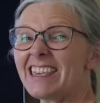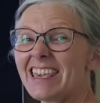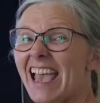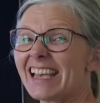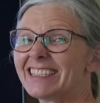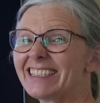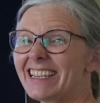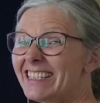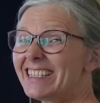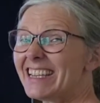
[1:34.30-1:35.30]
yes,
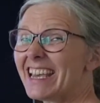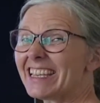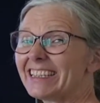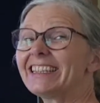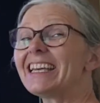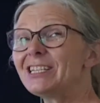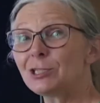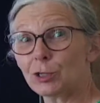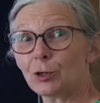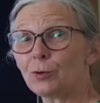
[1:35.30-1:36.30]
isn't it? They
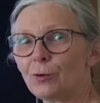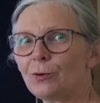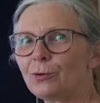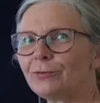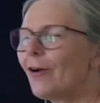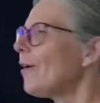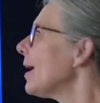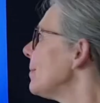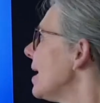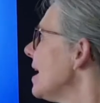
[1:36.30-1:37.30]
do all
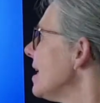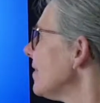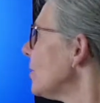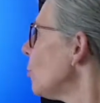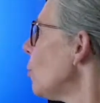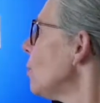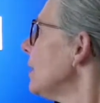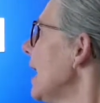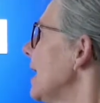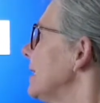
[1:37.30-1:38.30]
rhyme. They all
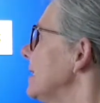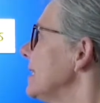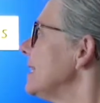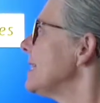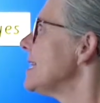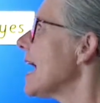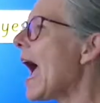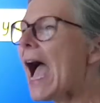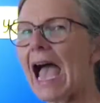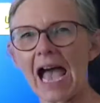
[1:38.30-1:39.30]
end in the
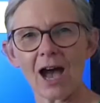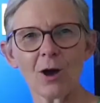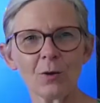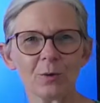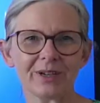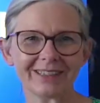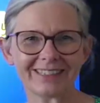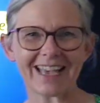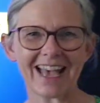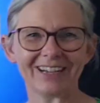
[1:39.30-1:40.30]
ow
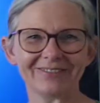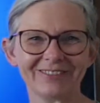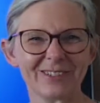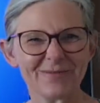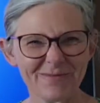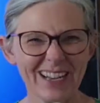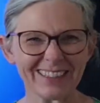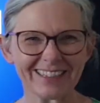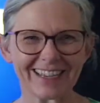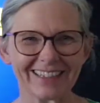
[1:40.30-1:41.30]
sound.
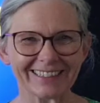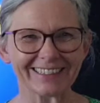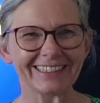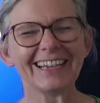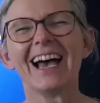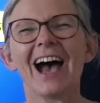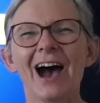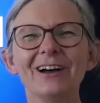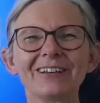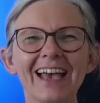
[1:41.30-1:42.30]
Well done.
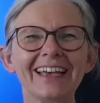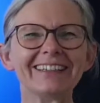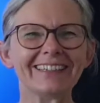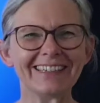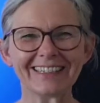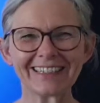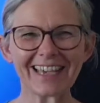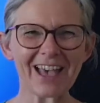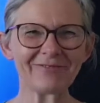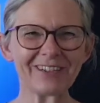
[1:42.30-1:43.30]
Okay, listen
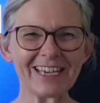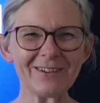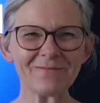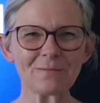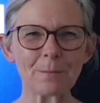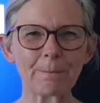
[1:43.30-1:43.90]
carefully.